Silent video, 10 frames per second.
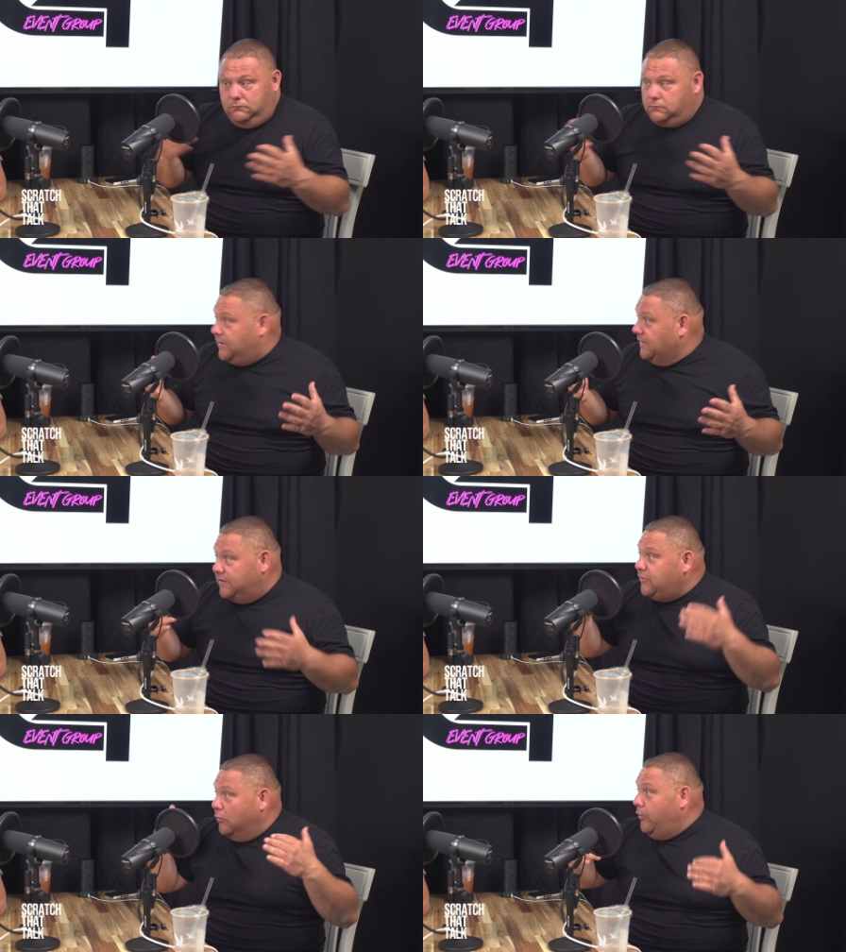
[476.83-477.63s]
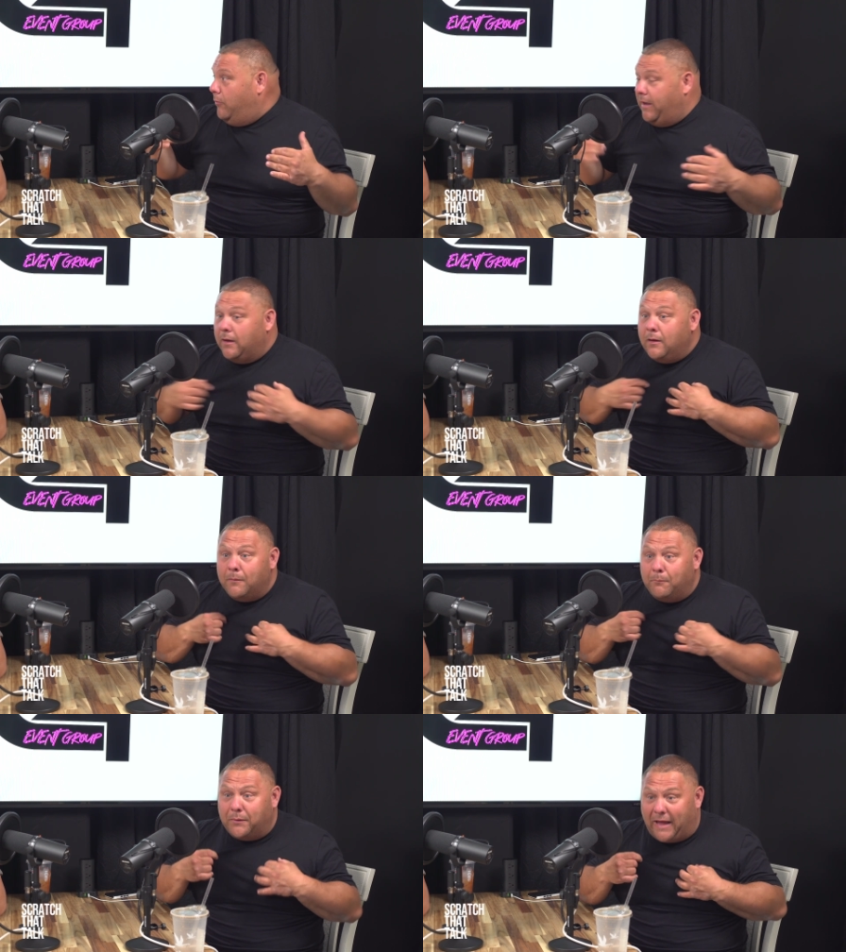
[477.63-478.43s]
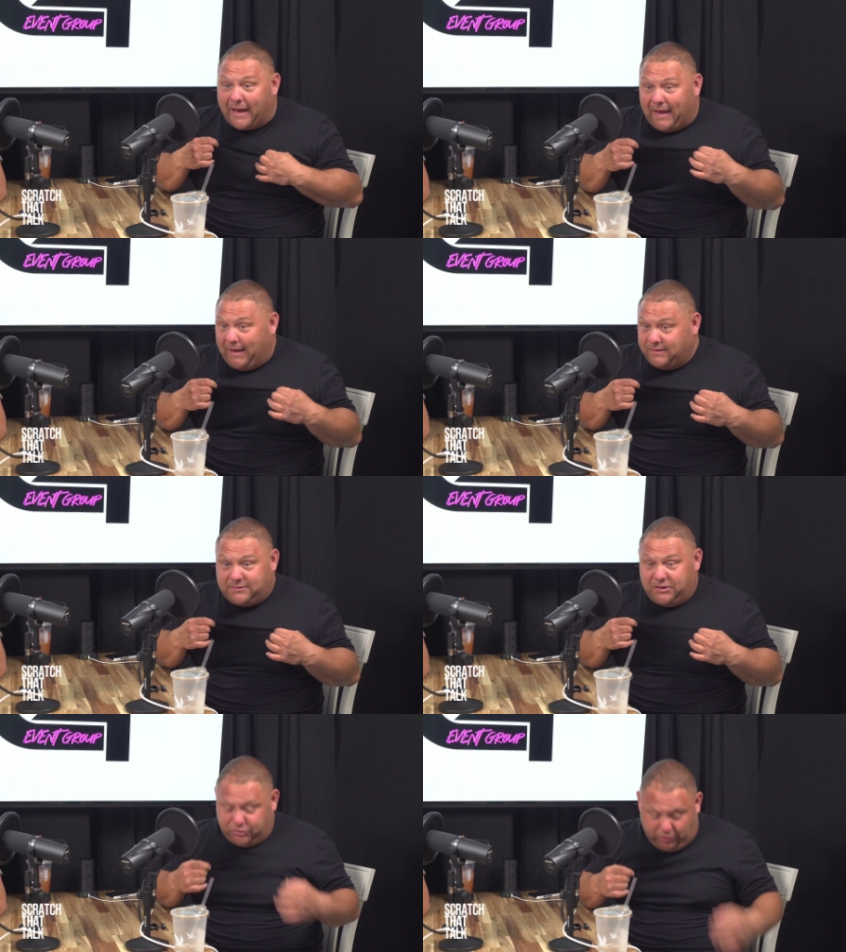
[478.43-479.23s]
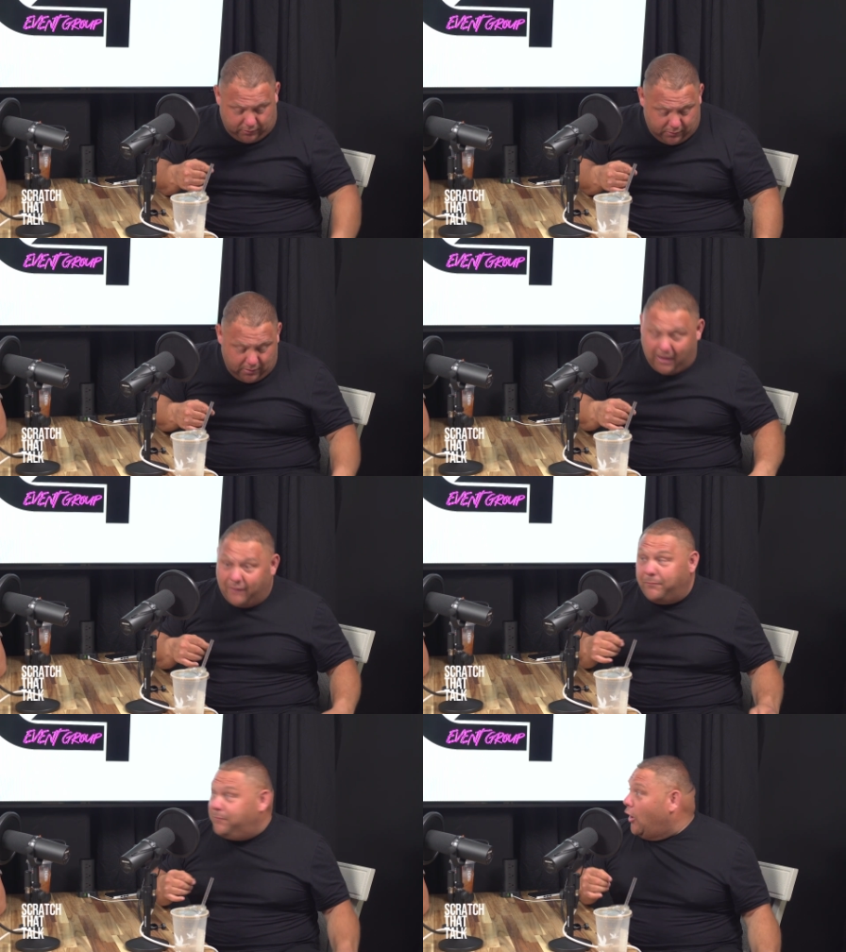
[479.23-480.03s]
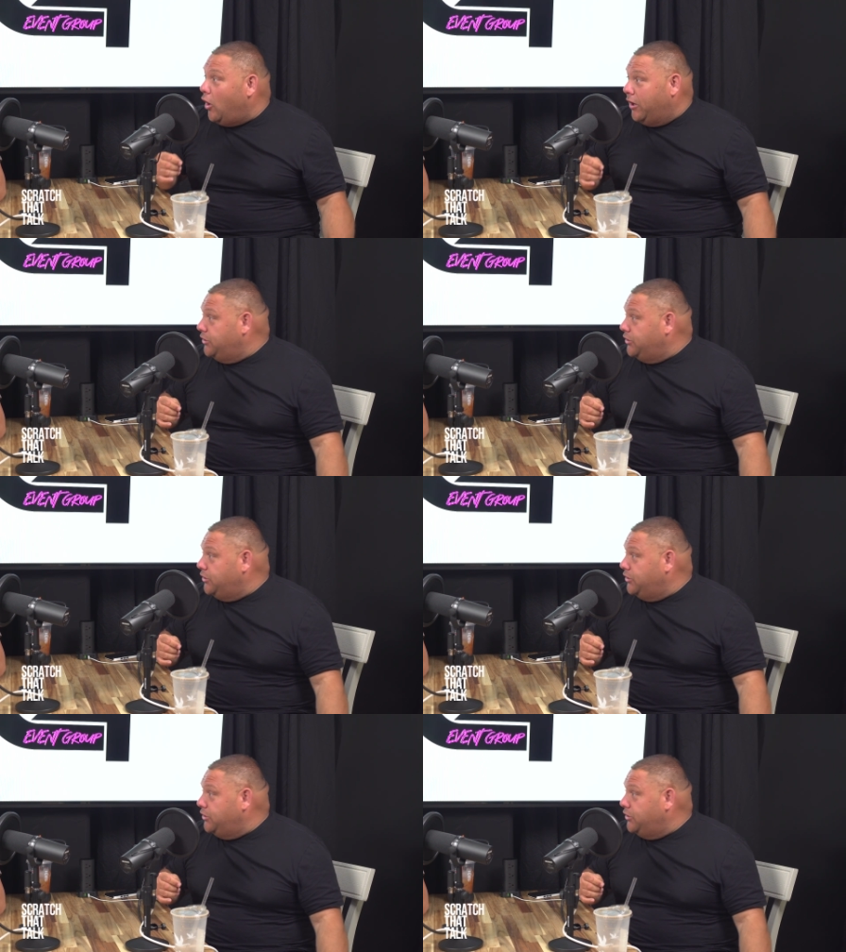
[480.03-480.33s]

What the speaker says: This is the real me. Black Hanes t-shirt. I have Target